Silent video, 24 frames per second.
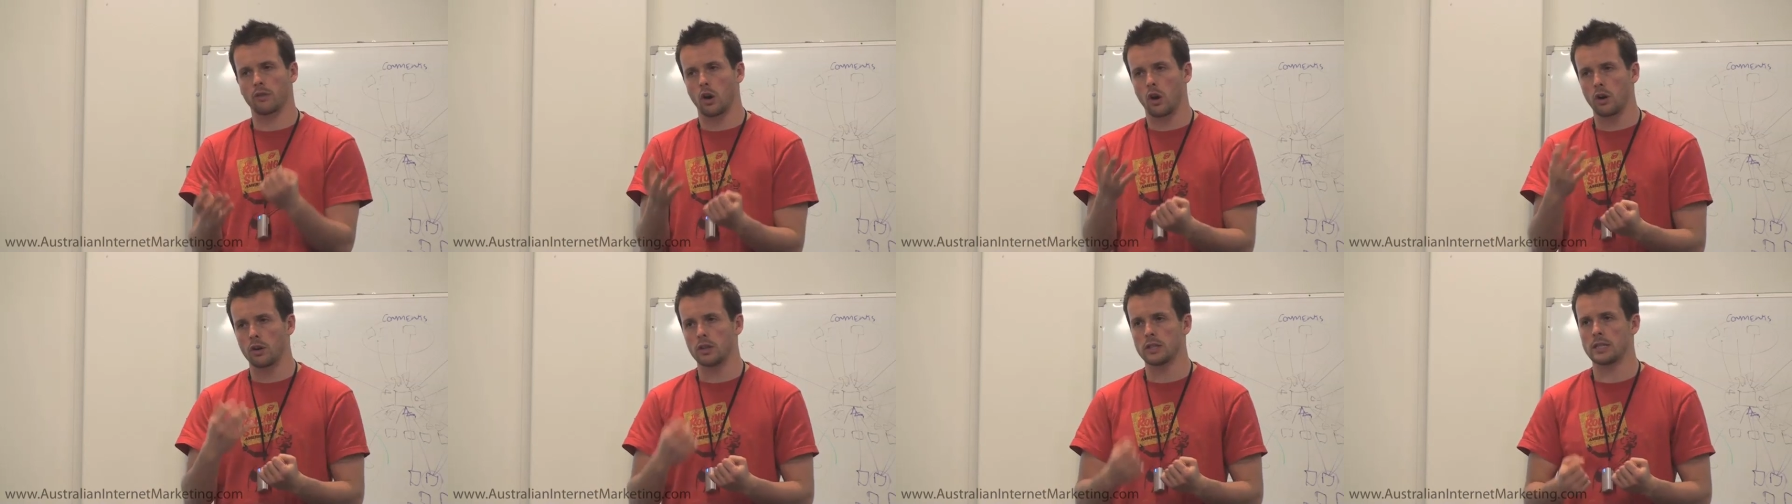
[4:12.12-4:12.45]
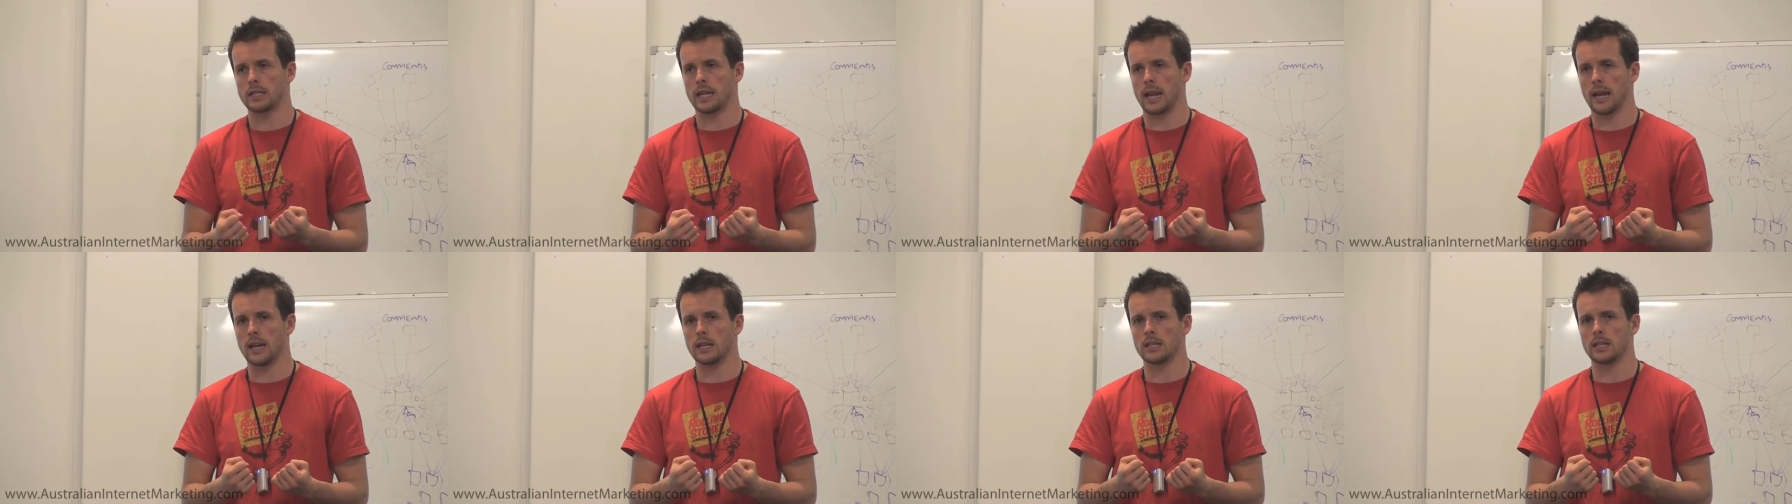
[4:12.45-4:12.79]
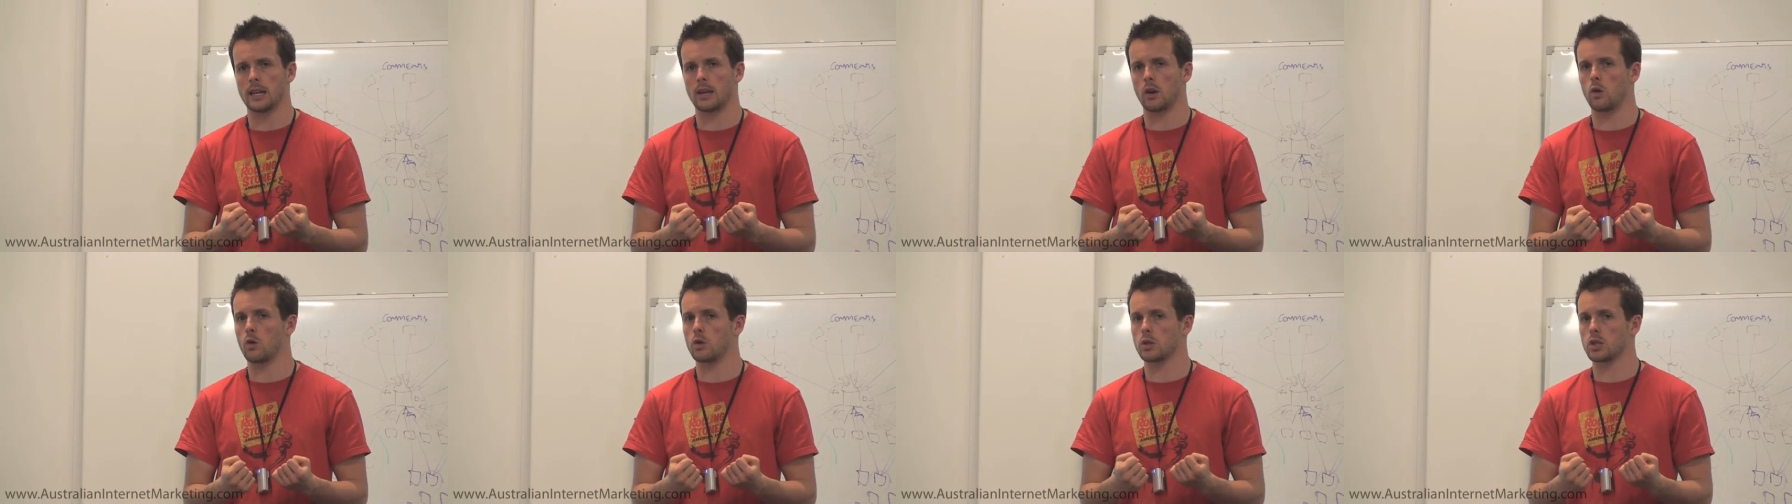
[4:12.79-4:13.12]
of content
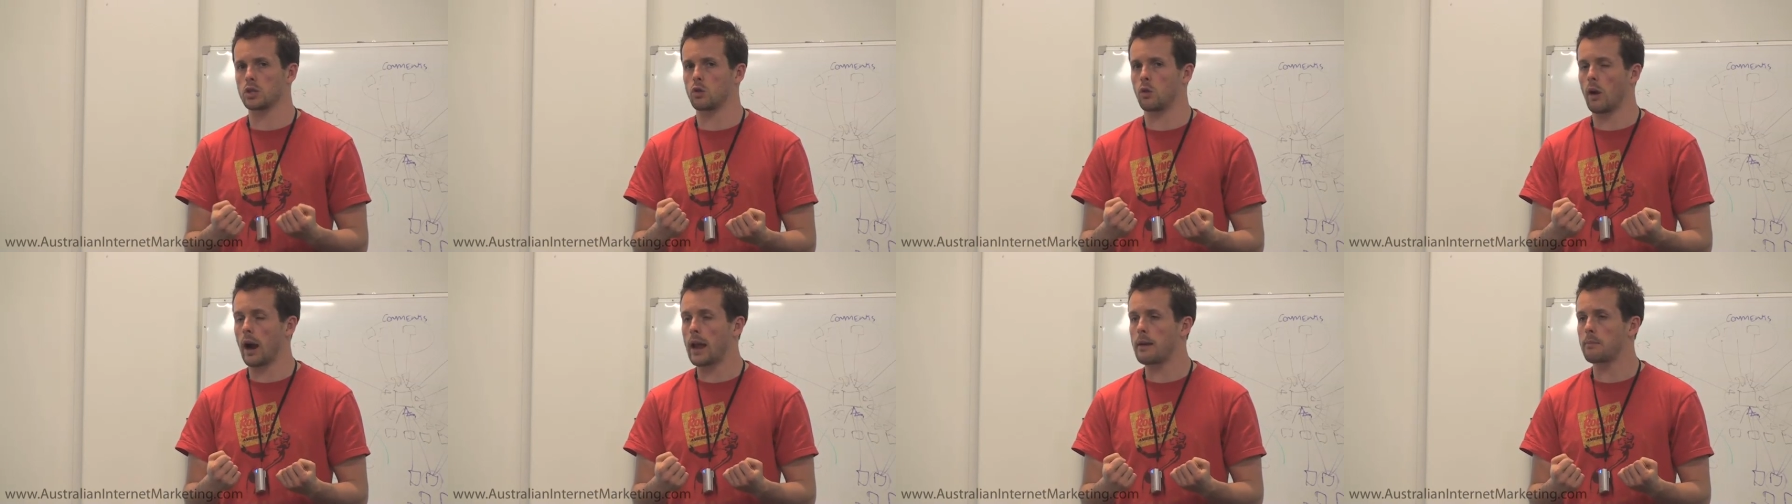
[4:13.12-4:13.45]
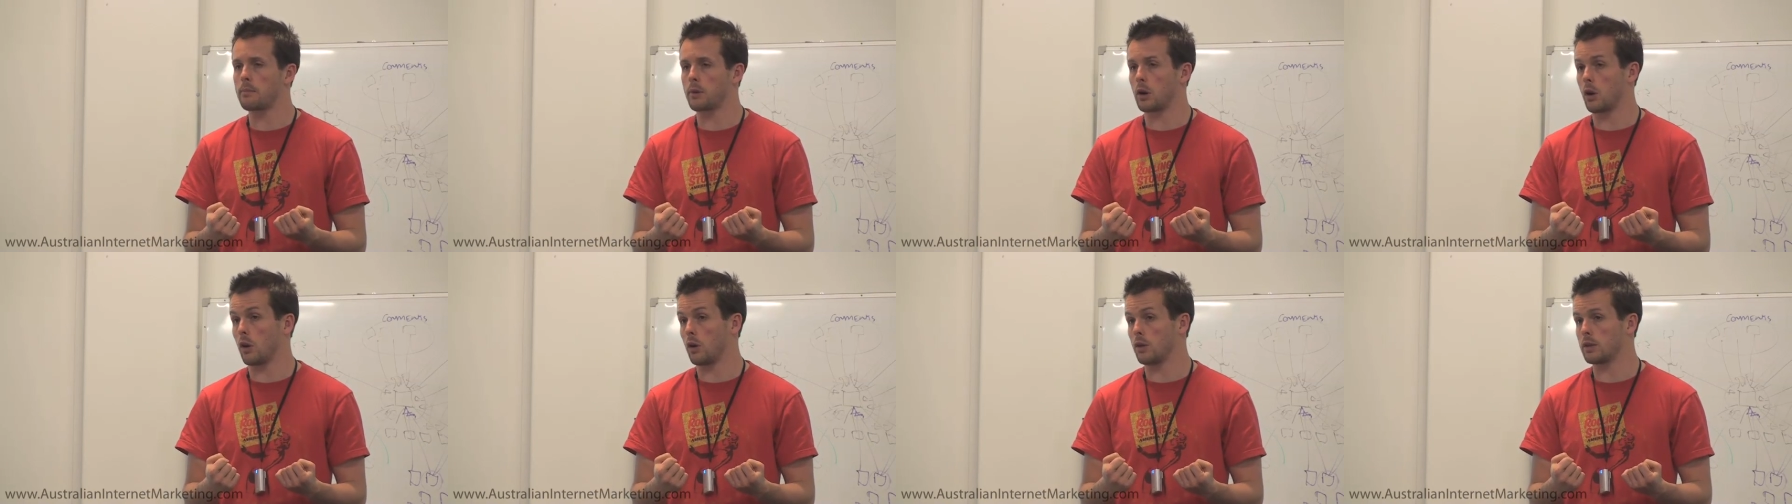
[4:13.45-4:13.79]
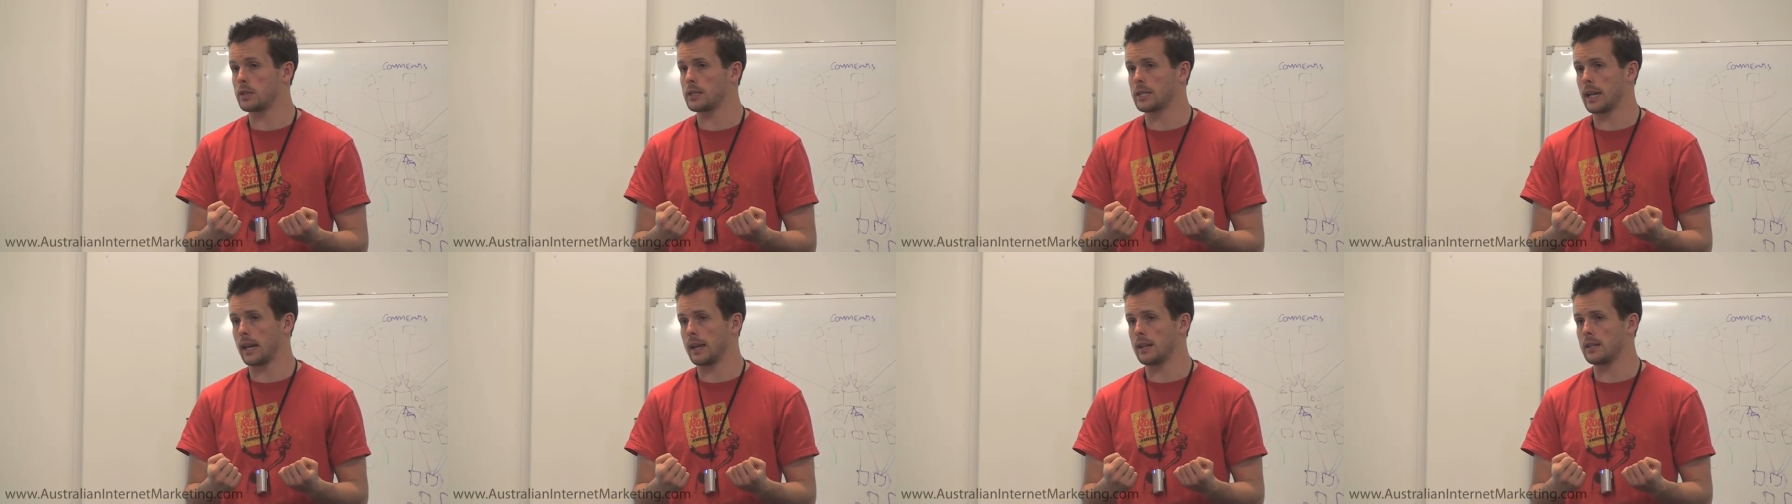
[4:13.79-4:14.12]
or scrape
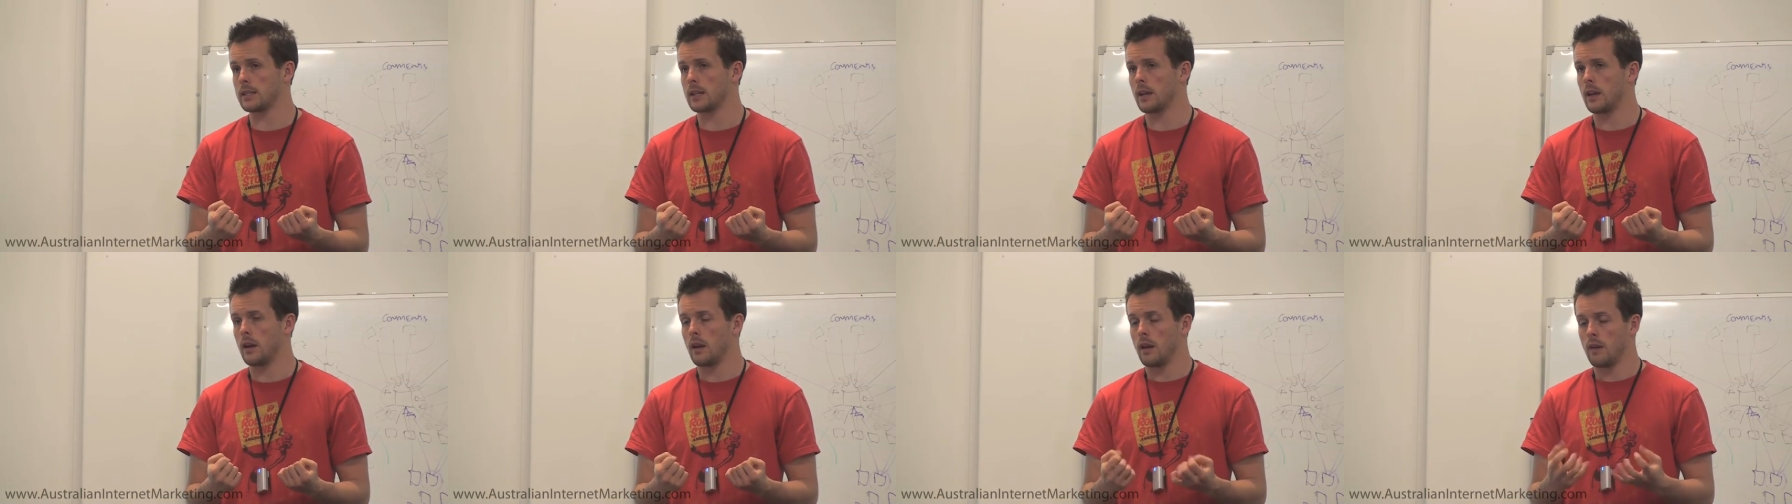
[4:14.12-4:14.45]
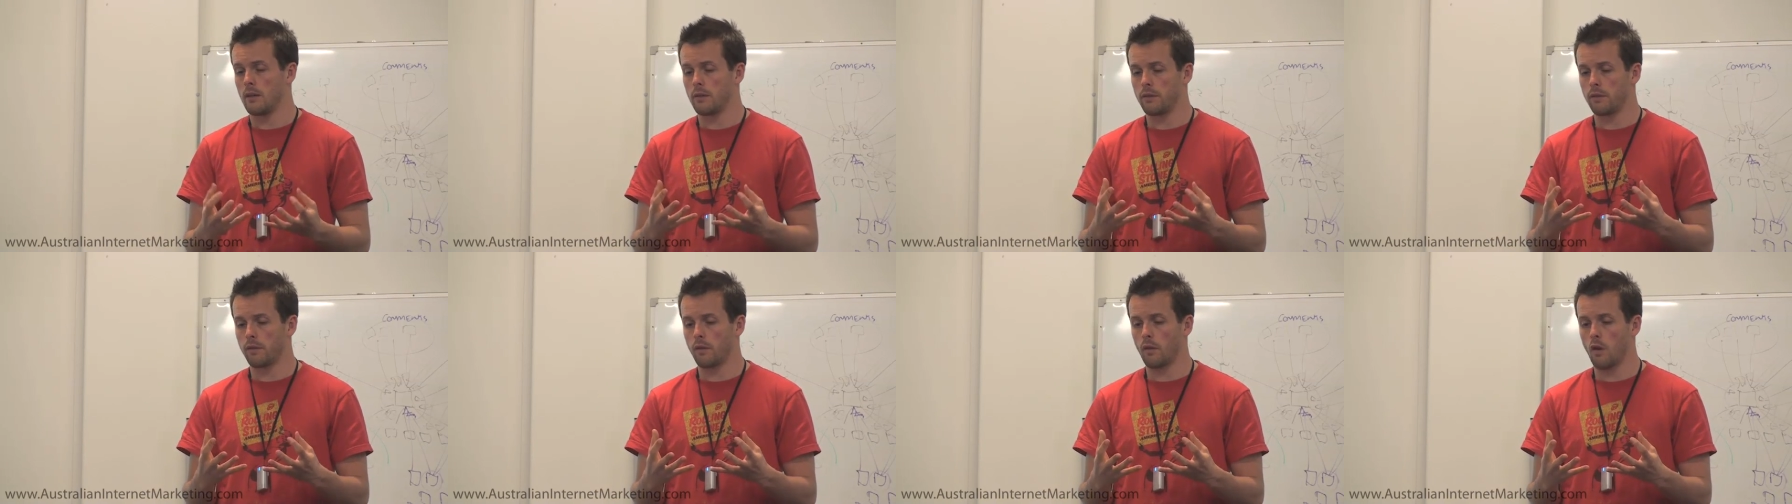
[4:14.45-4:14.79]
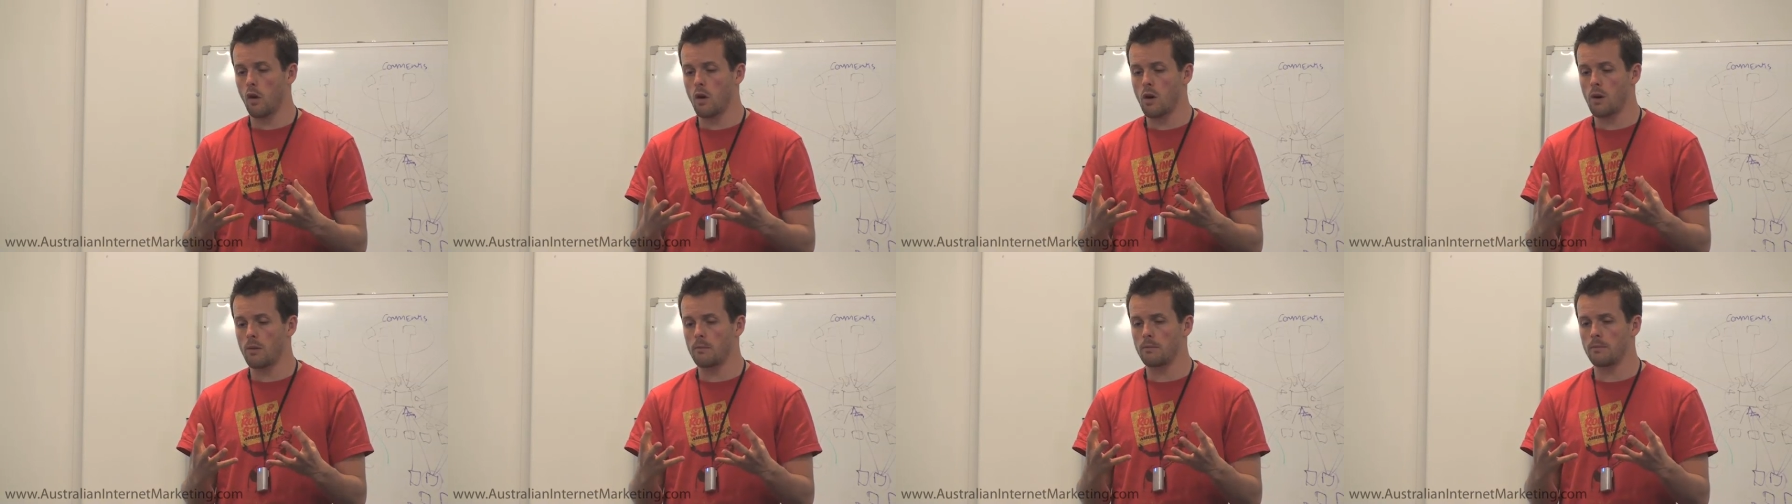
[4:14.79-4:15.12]
content
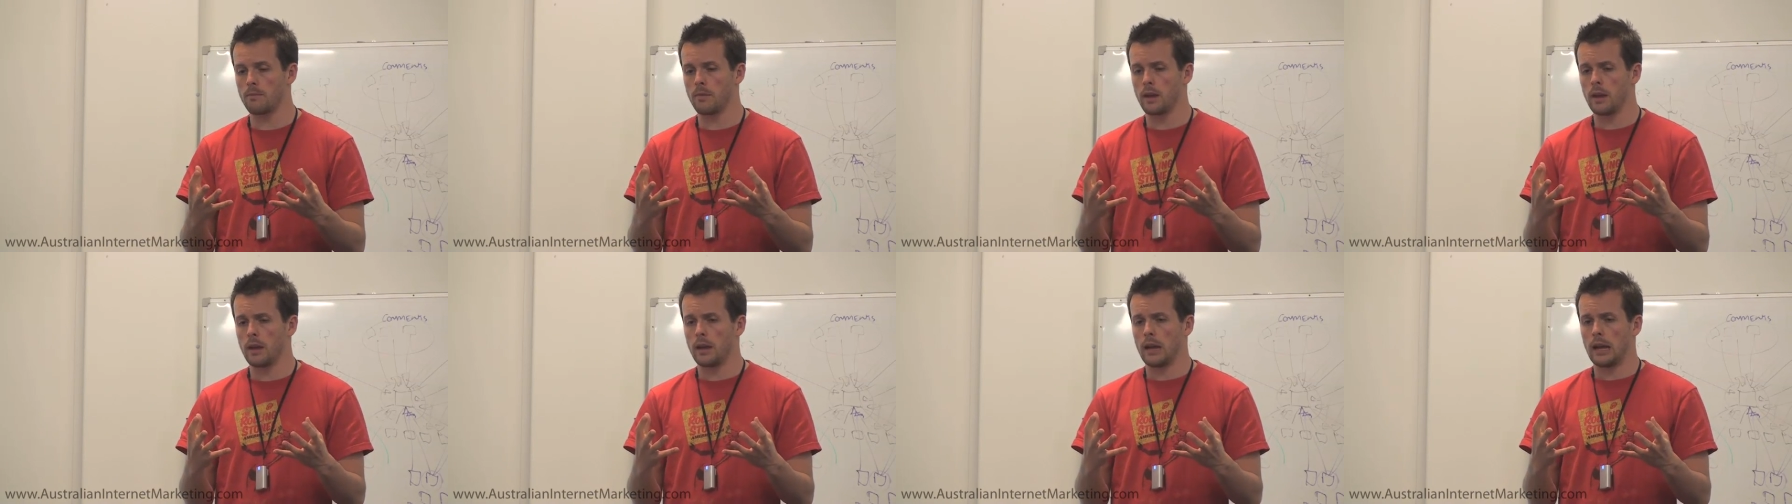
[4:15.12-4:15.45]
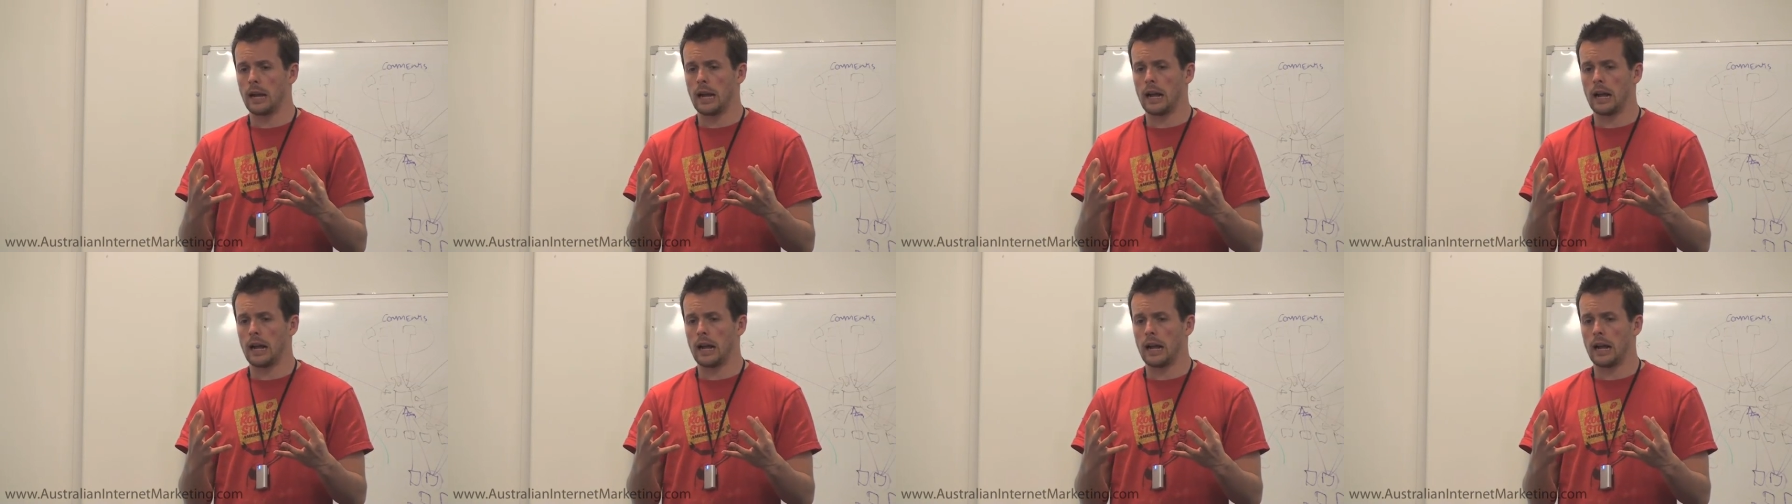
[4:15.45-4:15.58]
from